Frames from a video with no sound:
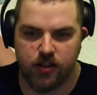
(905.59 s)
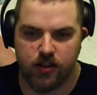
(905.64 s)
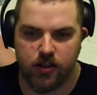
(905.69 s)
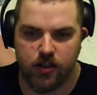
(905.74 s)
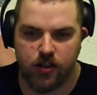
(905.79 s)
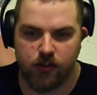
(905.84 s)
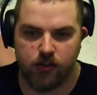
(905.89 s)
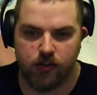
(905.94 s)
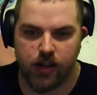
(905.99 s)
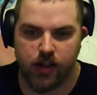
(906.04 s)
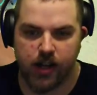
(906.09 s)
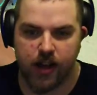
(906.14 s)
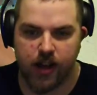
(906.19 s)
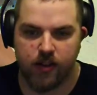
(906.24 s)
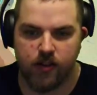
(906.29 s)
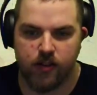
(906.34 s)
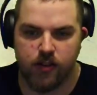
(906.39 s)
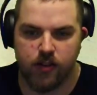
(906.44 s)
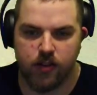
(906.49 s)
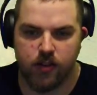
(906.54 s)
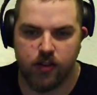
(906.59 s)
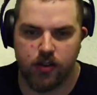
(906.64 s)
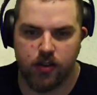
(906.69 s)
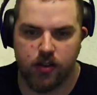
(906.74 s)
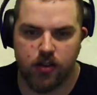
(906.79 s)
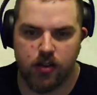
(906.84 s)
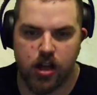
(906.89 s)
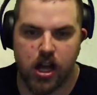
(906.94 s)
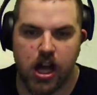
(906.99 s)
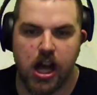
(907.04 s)
Oh, okay.
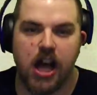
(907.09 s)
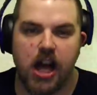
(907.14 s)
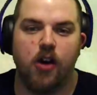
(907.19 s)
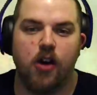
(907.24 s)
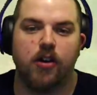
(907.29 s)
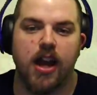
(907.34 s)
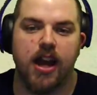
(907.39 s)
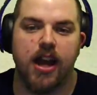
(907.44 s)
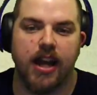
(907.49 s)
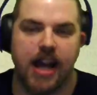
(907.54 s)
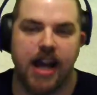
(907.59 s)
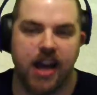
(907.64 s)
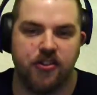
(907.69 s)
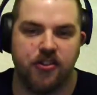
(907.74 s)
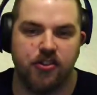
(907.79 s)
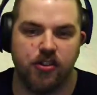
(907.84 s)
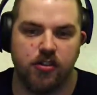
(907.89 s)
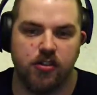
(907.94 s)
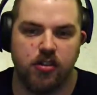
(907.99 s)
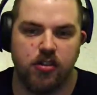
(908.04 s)
Ah, okay, gotcha.